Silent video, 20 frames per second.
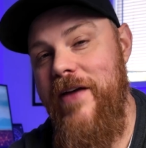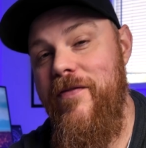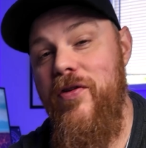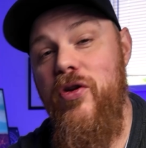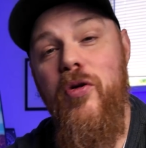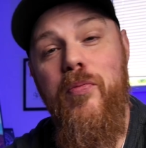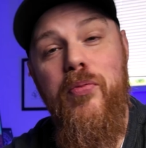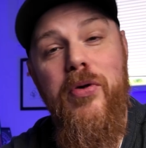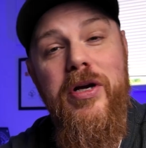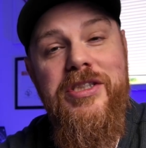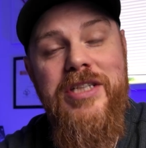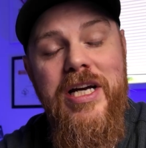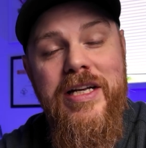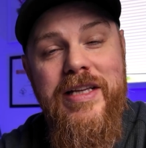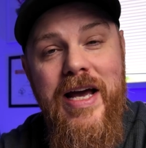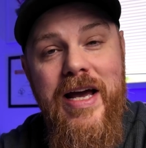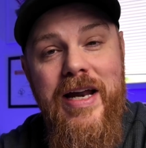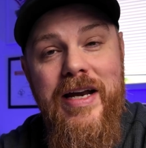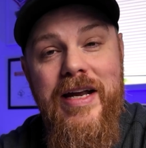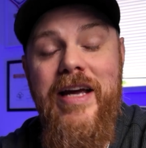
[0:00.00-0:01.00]
If you do appreciate
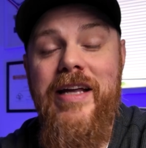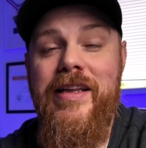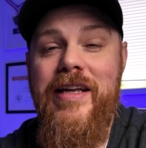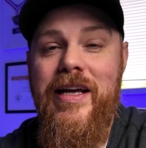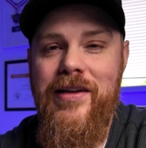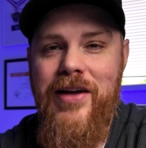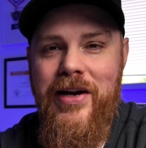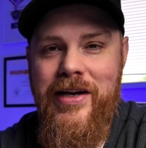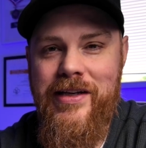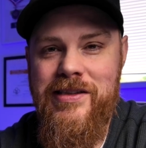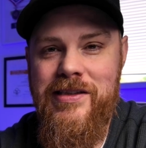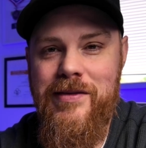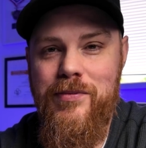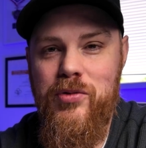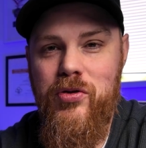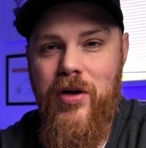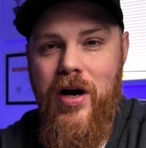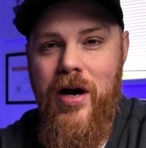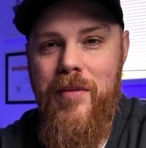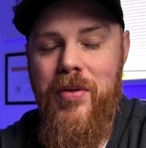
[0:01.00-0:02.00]
that, hit that like and
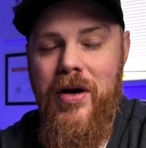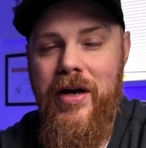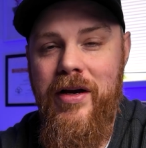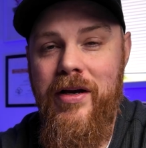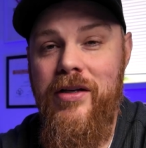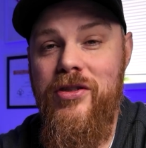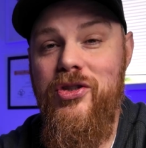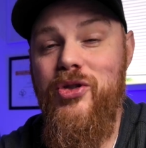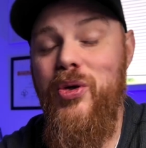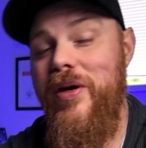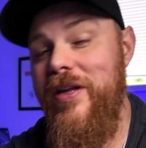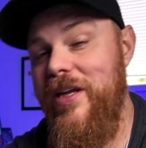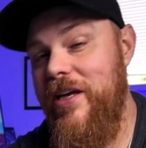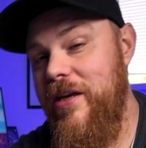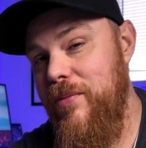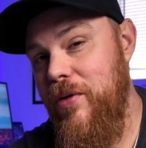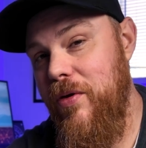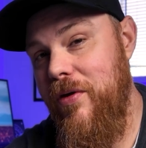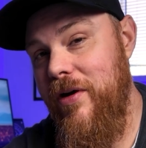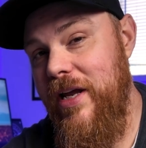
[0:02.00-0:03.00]
subscribe button, join the
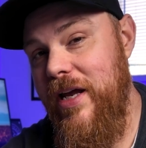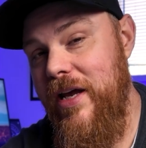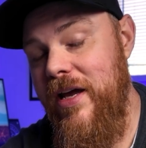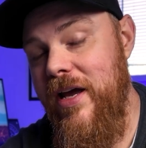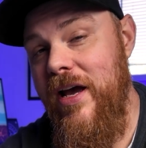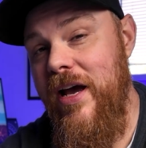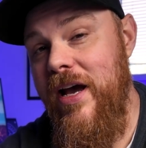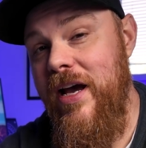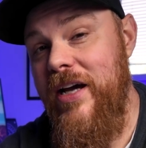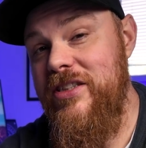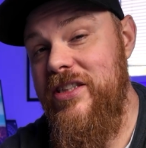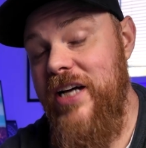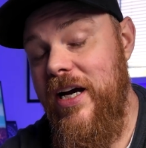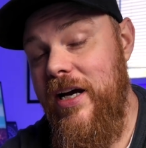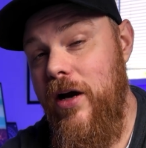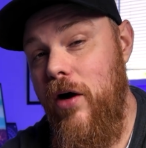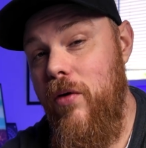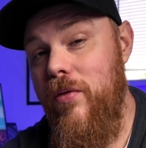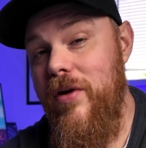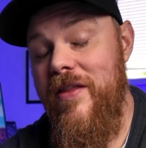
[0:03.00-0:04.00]
community.
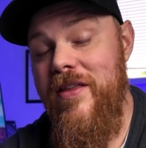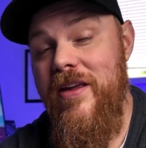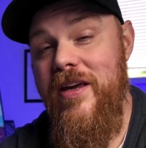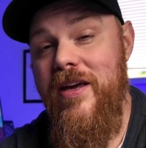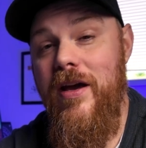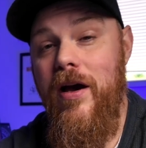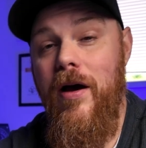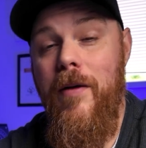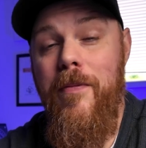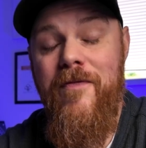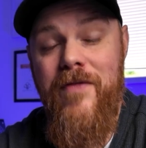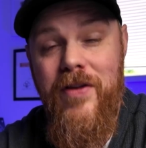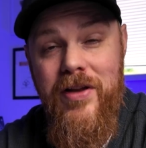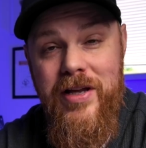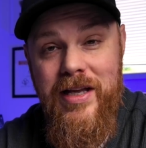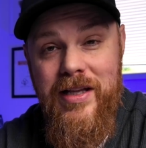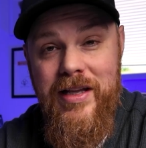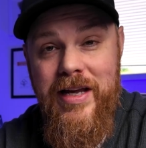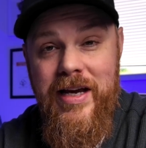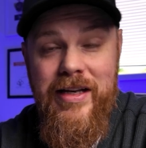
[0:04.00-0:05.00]
Check out the
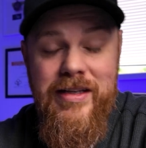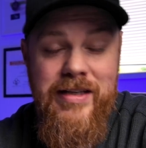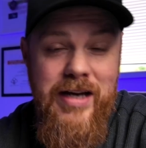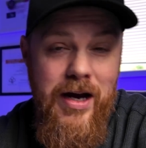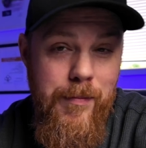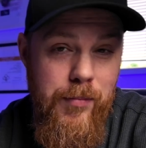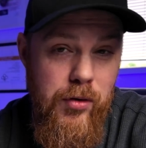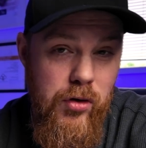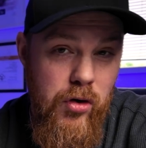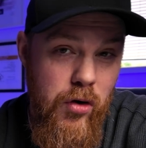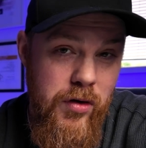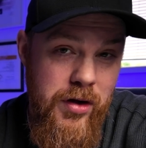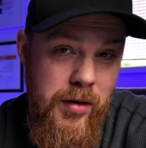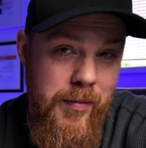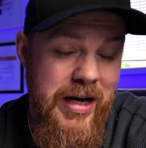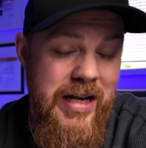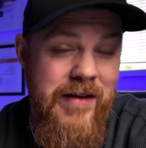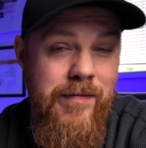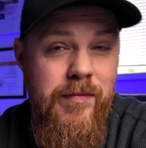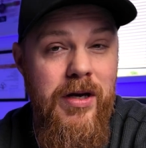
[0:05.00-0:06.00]
affiliate link down below. There
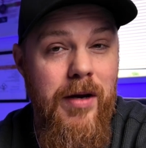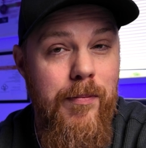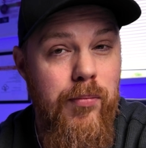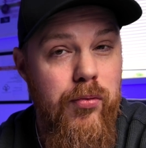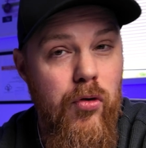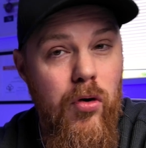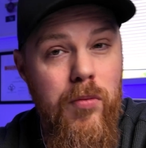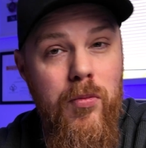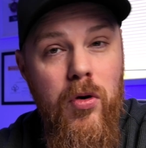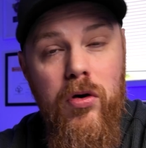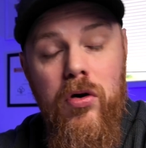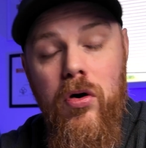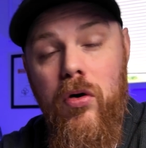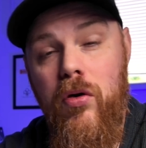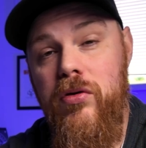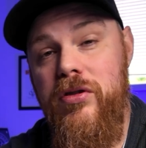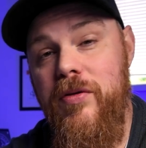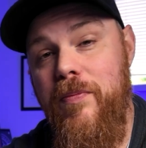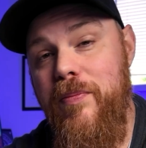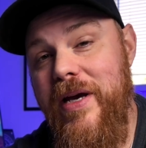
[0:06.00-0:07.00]
might even be a promo
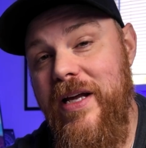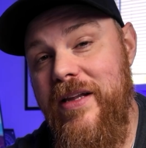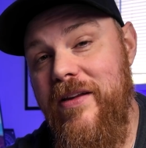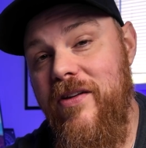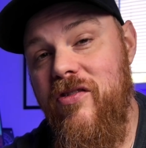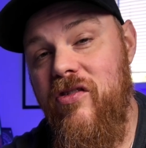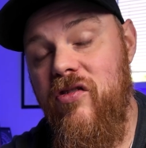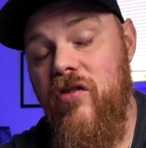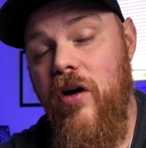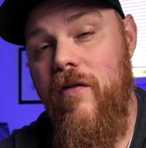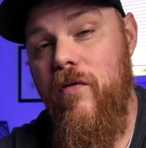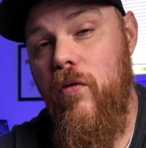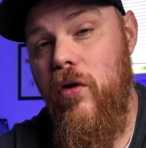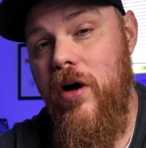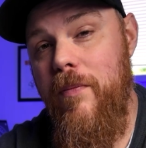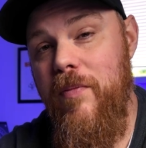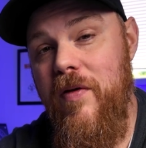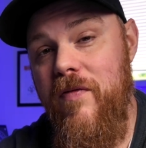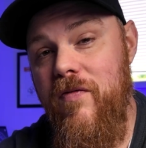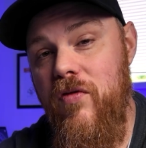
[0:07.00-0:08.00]
code to pick this
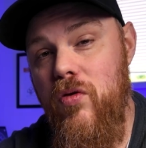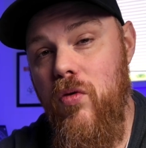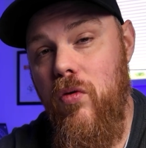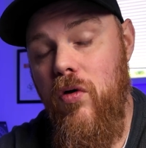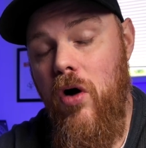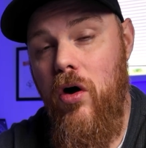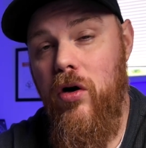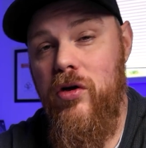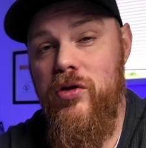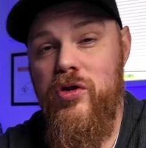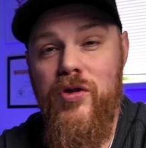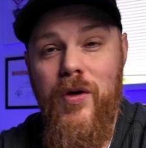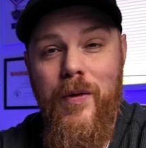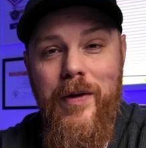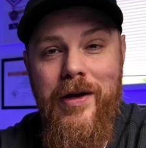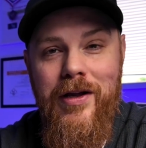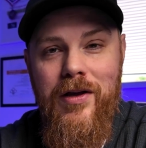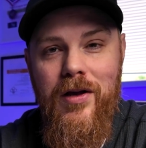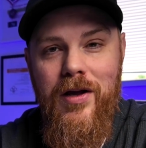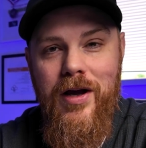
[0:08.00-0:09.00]
software up if you are so
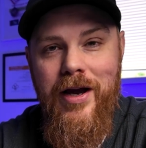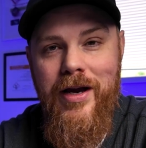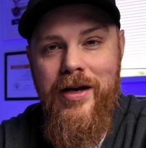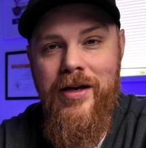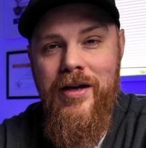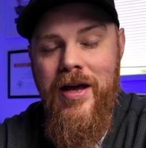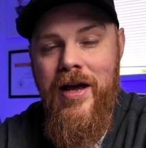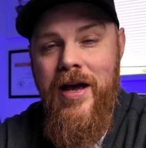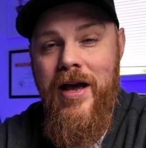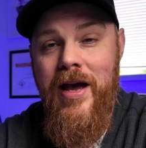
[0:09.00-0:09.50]
inclined.